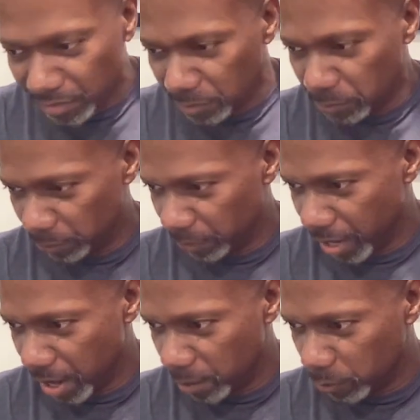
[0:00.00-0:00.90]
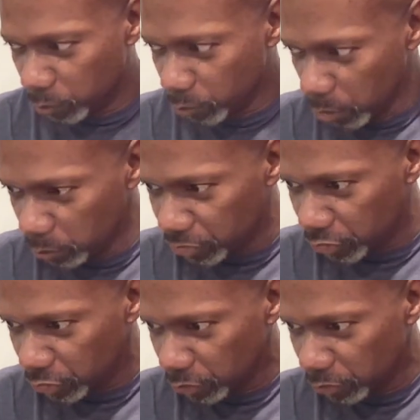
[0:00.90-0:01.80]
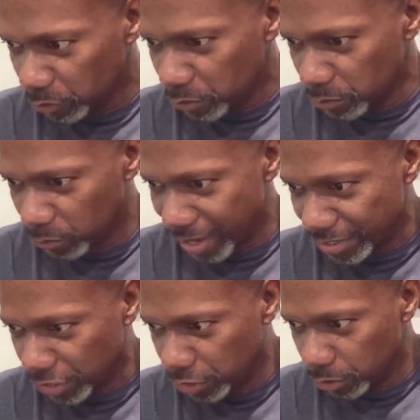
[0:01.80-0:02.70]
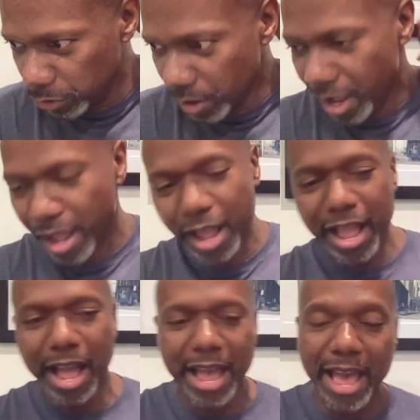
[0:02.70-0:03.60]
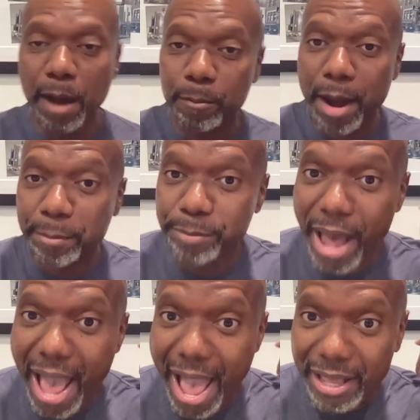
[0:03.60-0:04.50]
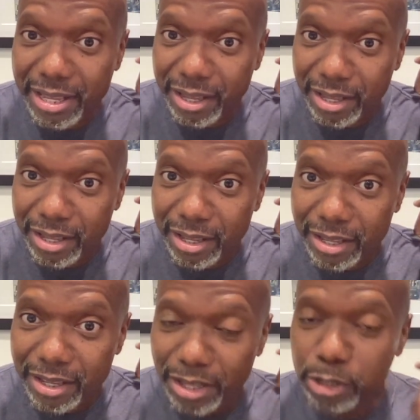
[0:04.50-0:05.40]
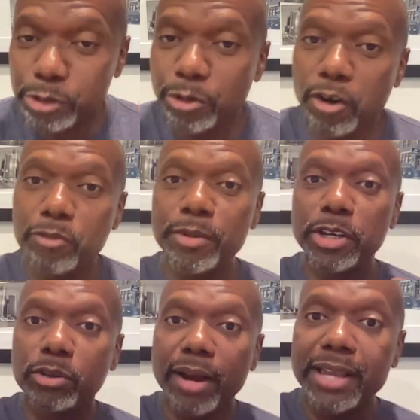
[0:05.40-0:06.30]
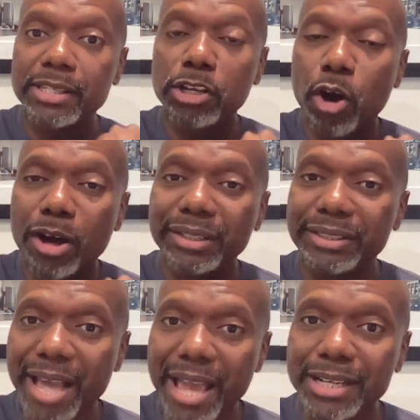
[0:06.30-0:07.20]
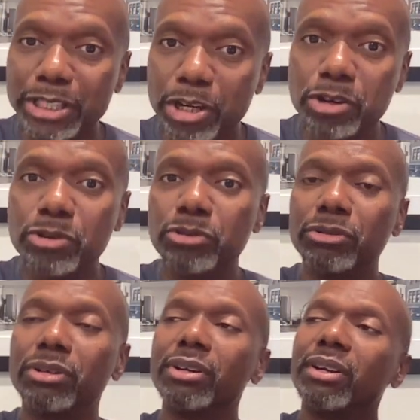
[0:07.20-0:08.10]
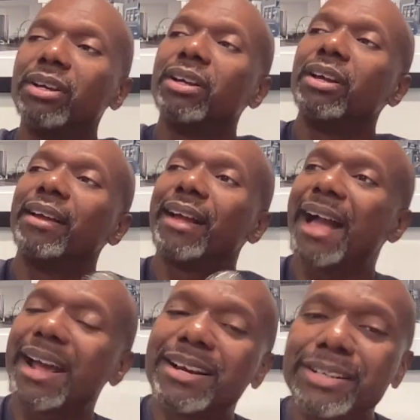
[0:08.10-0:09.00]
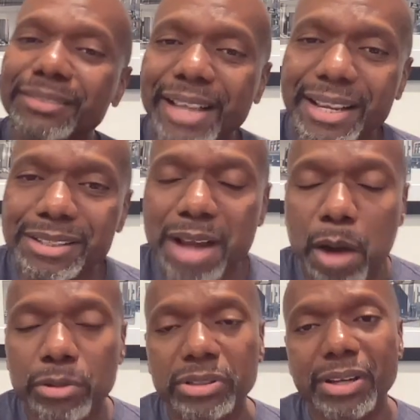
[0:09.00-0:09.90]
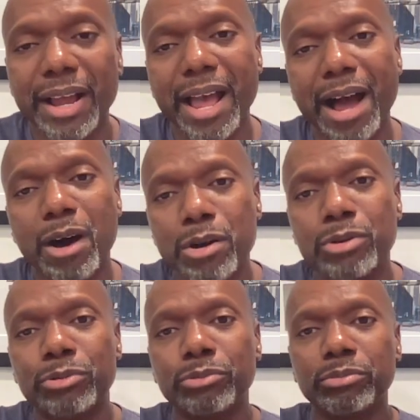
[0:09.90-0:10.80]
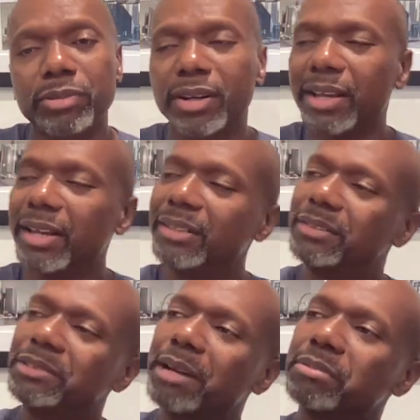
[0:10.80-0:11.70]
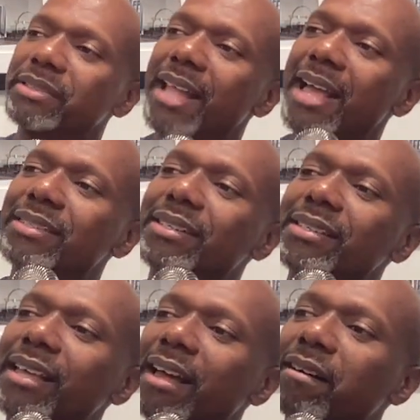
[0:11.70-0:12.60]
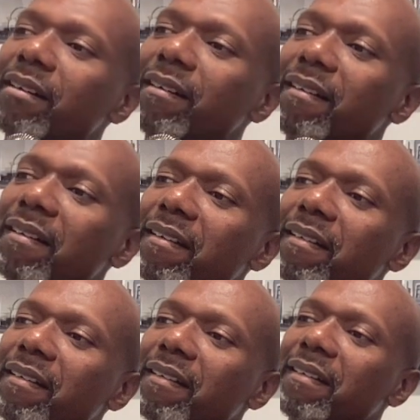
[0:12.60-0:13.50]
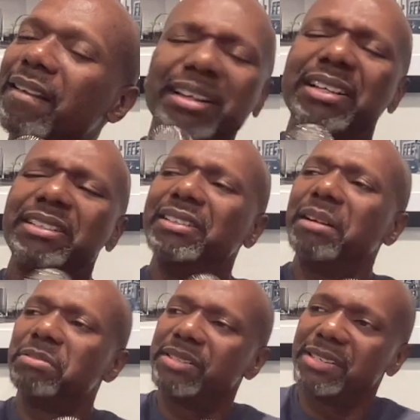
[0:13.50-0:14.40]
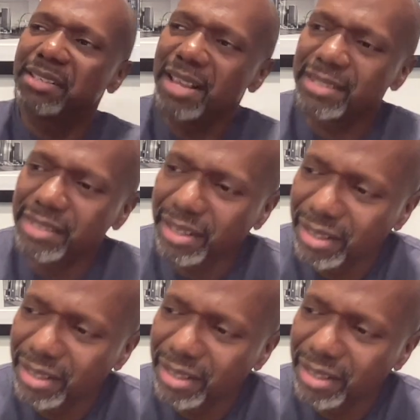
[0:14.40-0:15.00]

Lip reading: roach residue on my back drove me crazy all day, dude. I couldn't take a shower until I got home. Dude, that was nasty as hell. Ugh, that was disgusting.